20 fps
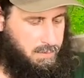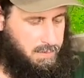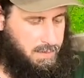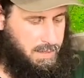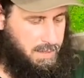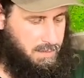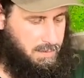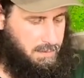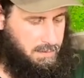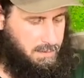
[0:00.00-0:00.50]

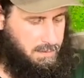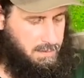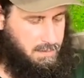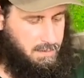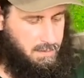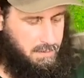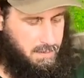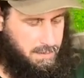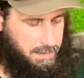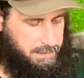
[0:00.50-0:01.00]
in
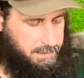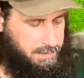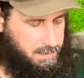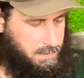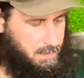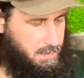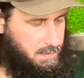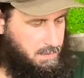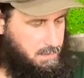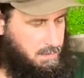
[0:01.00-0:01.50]
here like
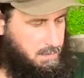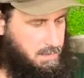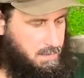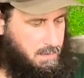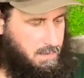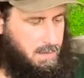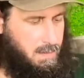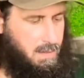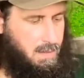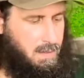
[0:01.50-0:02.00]
so.
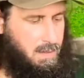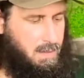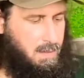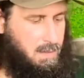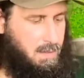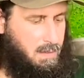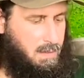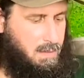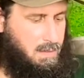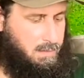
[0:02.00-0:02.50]

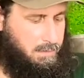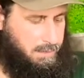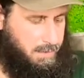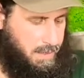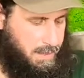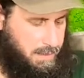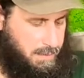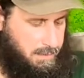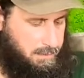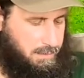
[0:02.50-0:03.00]

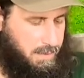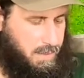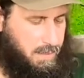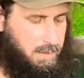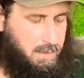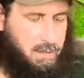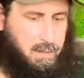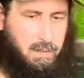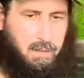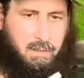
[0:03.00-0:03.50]
Pocket
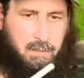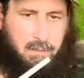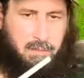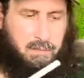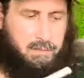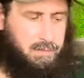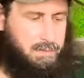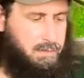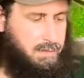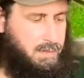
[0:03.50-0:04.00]

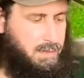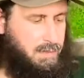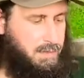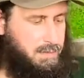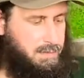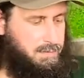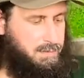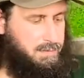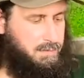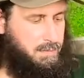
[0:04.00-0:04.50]
bellows,
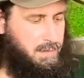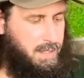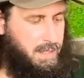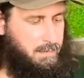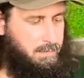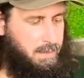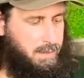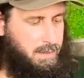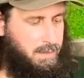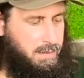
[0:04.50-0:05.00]
the
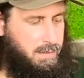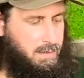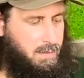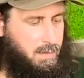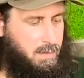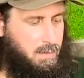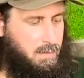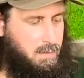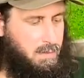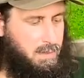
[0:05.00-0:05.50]
ceramic
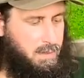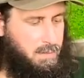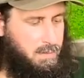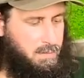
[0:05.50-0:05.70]
honing